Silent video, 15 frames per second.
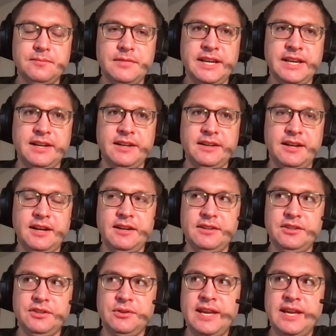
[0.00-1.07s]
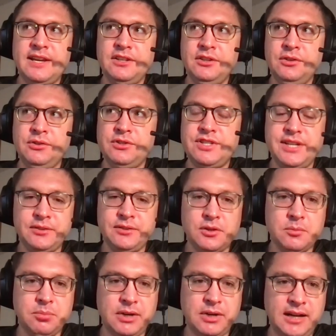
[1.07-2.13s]
yeah, uh, you can't use
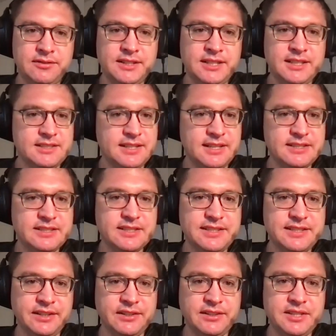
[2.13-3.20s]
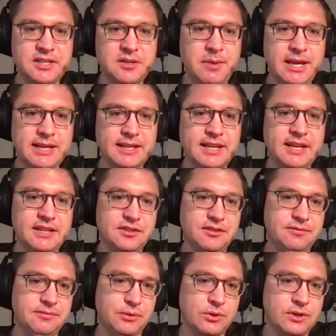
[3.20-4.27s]
general providence necessarily to make a case
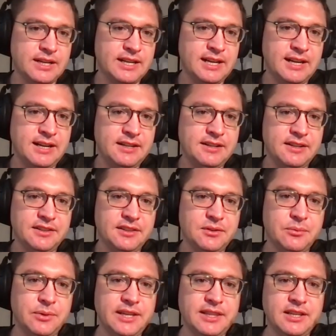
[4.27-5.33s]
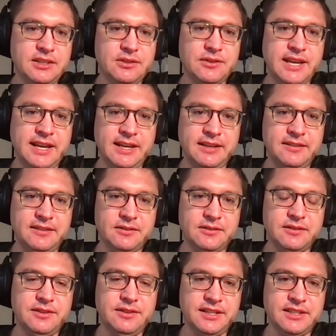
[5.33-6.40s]
for God in the way that you can
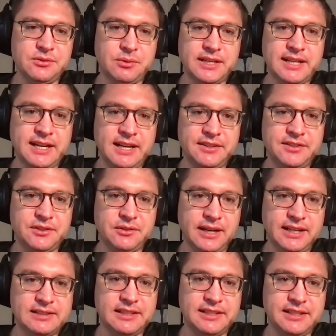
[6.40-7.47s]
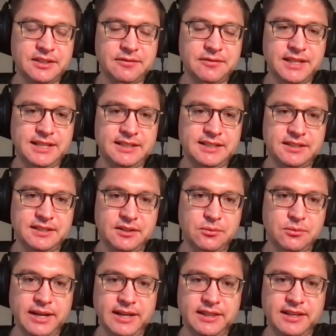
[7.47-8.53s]
things where God directly intervenes in a
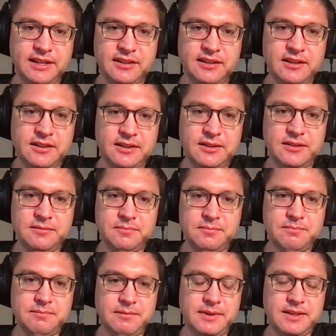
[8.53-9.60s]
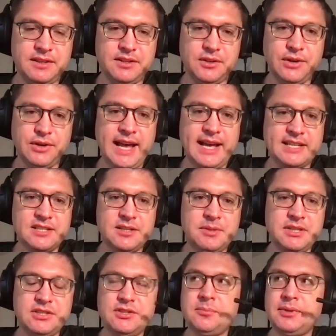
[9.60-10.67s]
way that, you know, has to
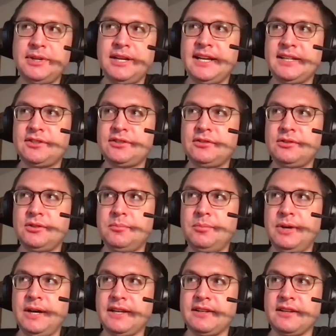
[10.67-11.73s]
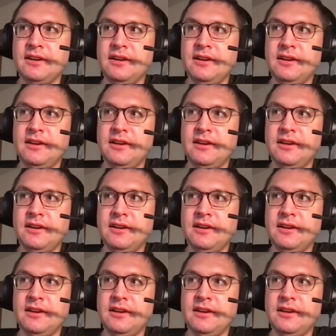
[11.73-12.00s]
be supernatural. But,